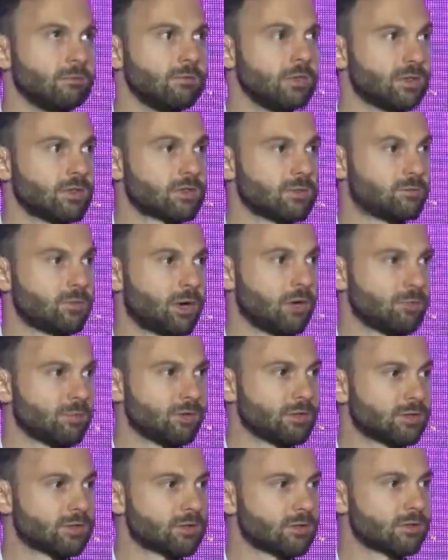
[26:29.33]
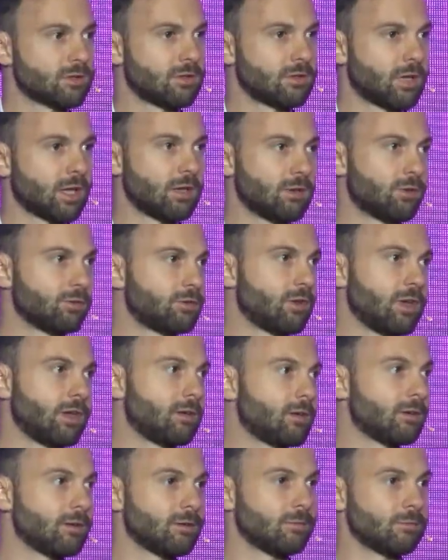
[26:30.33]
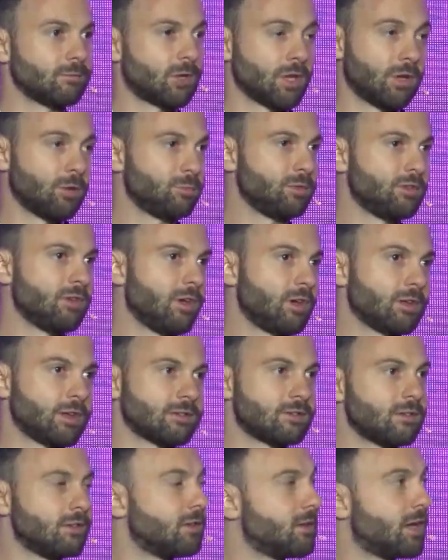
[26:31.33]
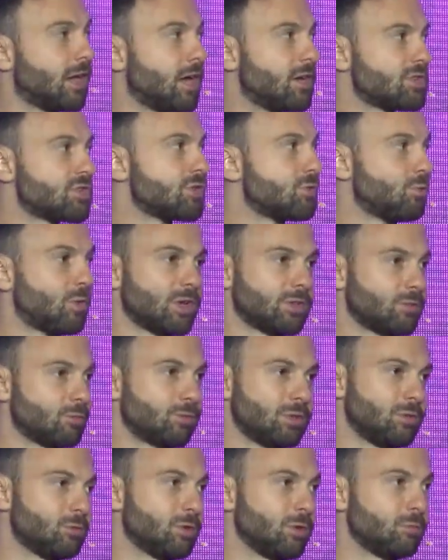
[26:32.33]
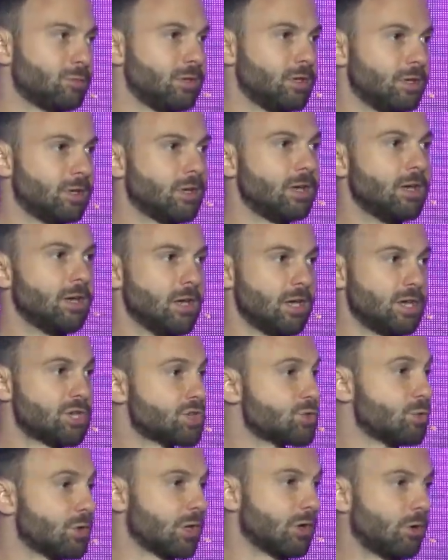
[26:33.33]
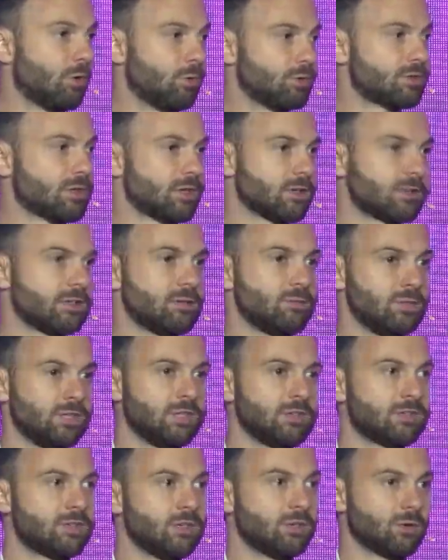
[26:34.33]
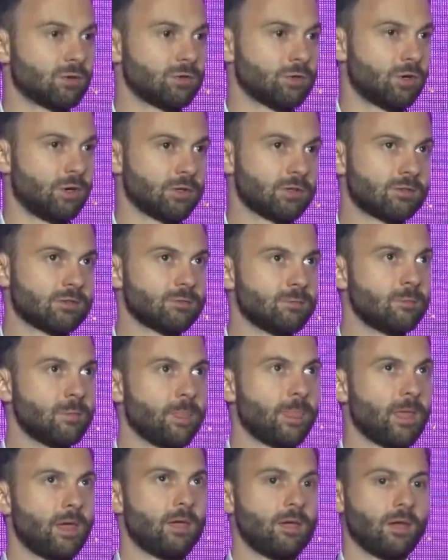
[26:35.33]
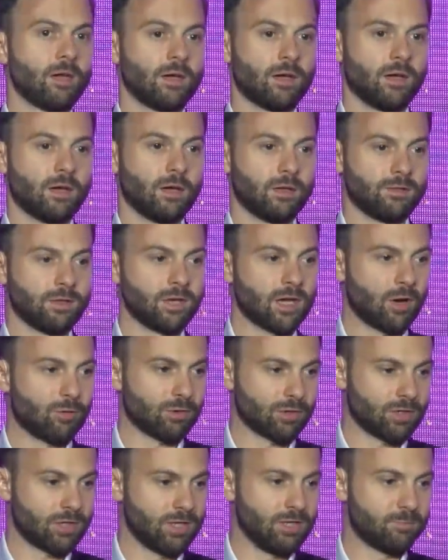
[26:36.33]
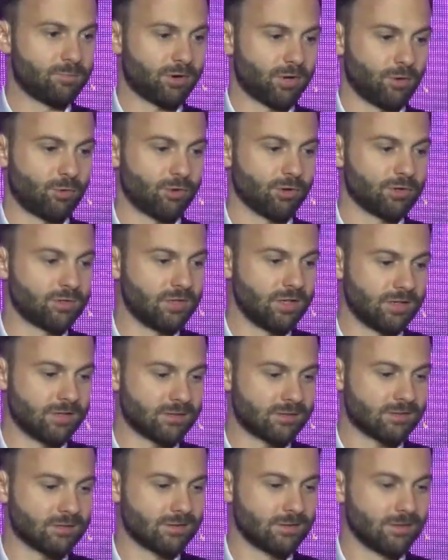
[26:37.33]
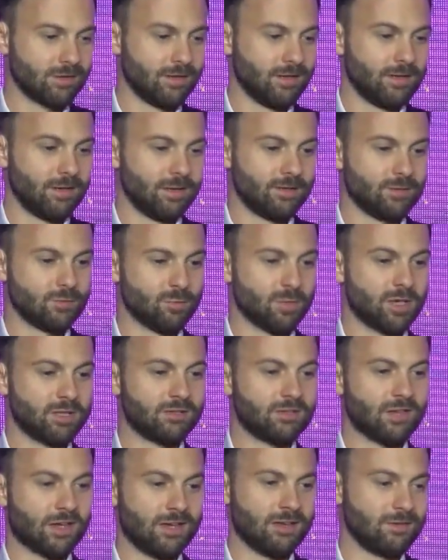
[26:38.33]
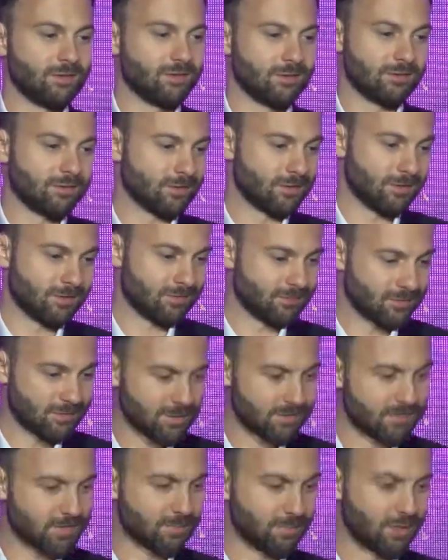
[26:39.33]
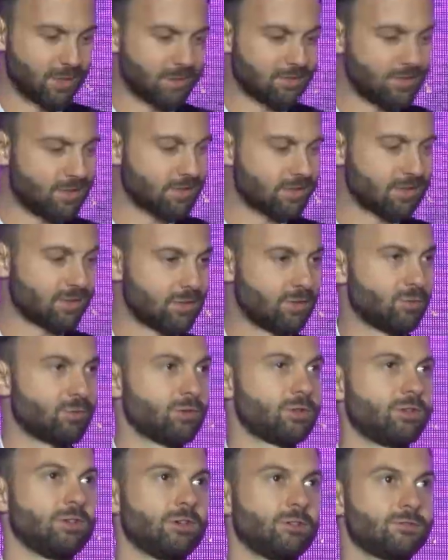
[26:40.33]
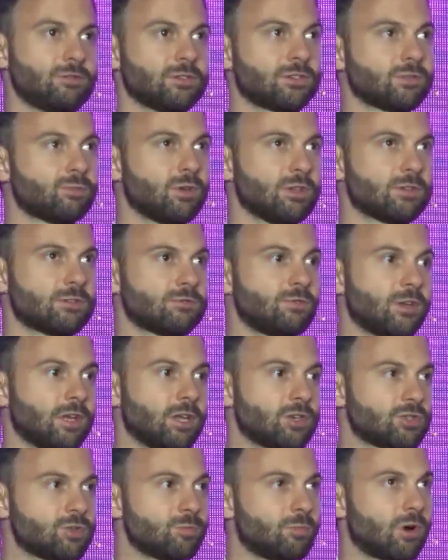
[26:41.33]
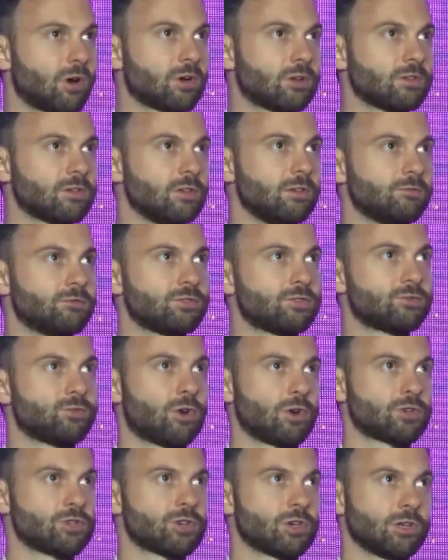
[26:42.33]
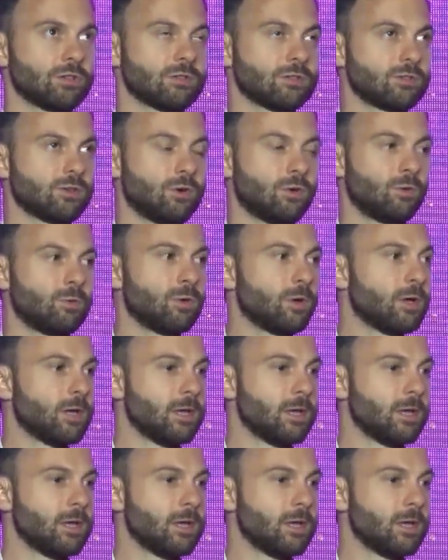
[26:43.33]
these experiments cannot be taken as an indication whether we will be issuing a wholesale CBDC or not. I think our key priority is to maintain the stability and security of the Swiss financial market infrastructure, and so